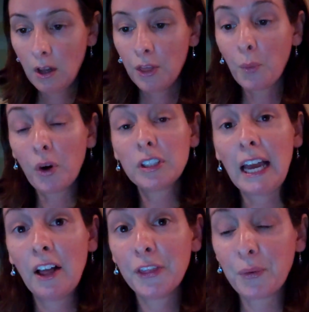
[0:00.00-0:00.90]
The World
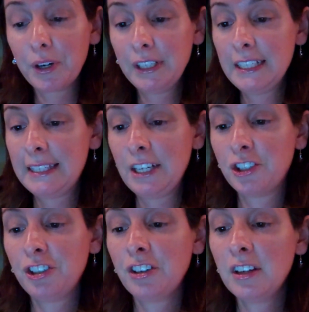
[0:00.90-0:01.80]
Health
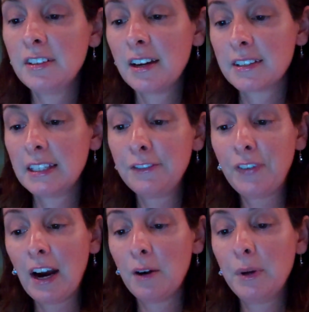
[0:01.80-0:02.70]
Organization conducts an
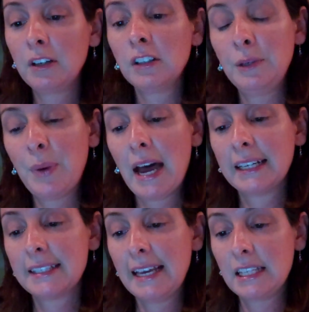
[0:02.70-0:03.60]
environmental
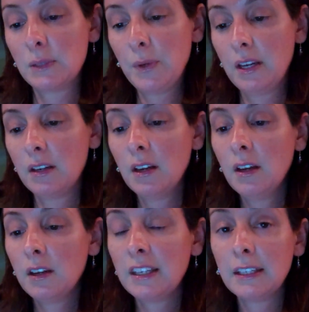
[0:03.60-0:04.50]
impact assessment
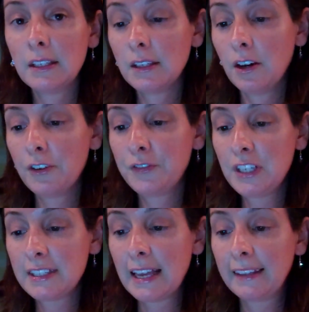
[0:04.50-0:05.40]
of
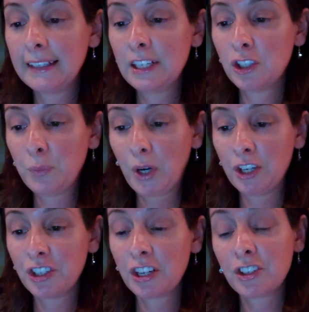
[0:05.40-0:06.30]
desalination
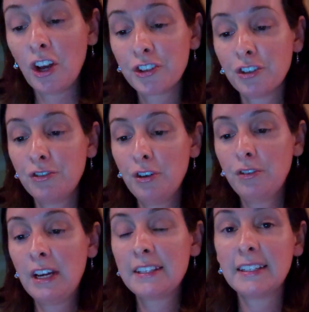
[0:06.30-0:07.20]
projects, also
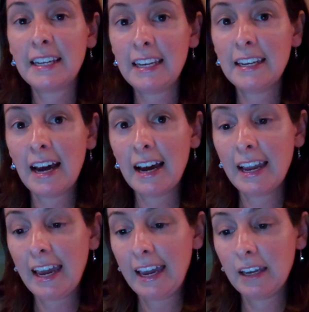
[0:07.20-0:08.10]
known as an
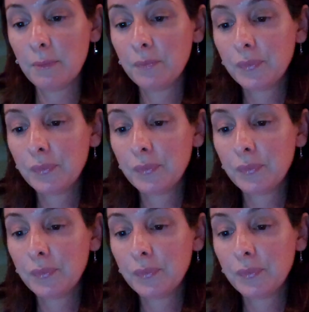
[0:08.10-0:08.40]
EIA.